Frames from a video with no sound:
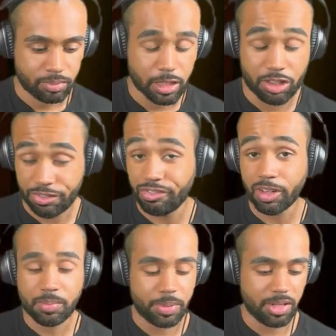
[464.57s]
It's
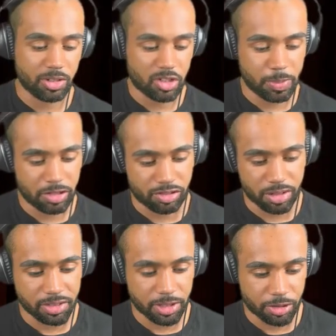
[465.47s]
fun being a space
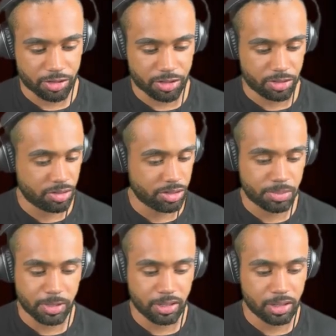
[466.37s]
traveler. Trust,
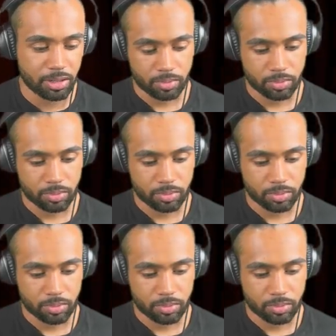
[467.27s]
trust me, like...